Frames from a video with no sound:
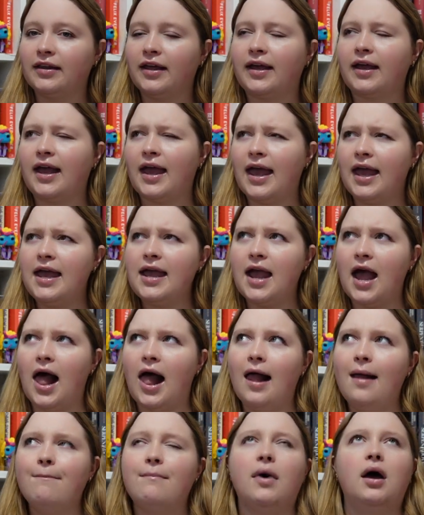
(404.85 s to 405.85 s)
Like, hey,
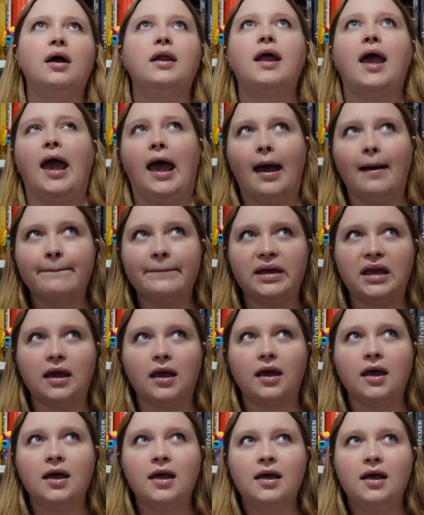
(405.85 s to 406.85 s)
I'm
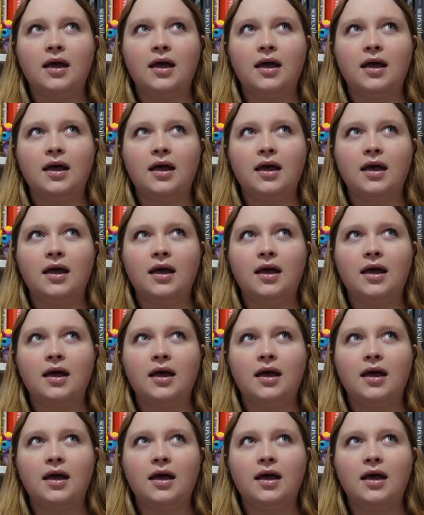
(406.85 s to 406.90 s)
unhappy.